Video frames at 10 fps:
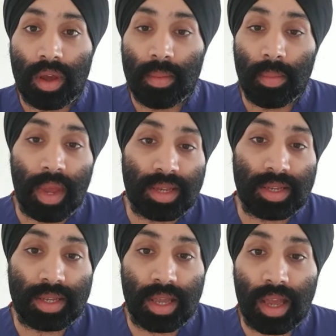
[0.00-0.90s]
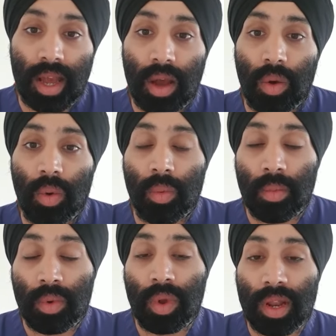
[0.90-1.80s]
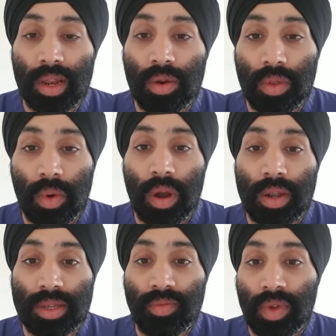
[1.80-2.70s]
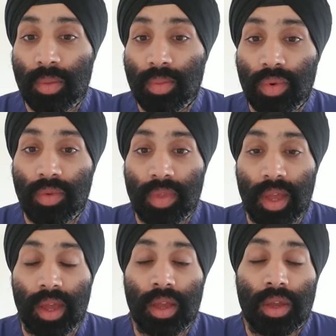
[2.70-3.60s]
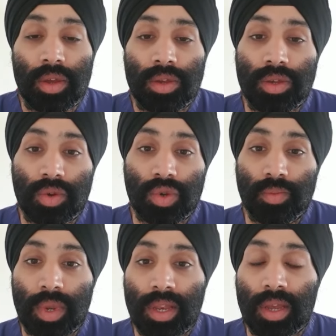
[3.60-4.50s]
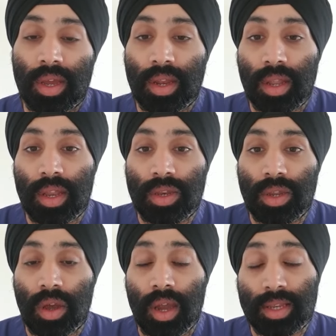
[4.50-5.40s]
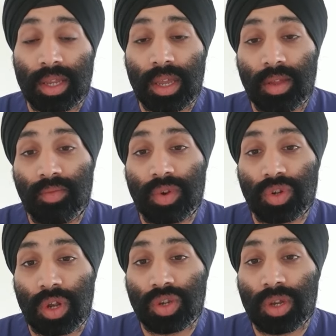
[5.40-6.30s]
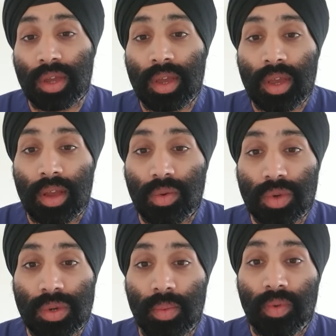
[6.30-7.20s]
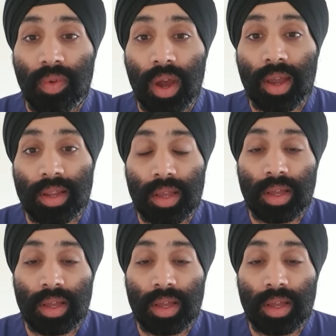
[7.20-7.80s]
I'm amazed to see how quickly Gurdwaras have improved their social media and in IT infrastructure in order to provide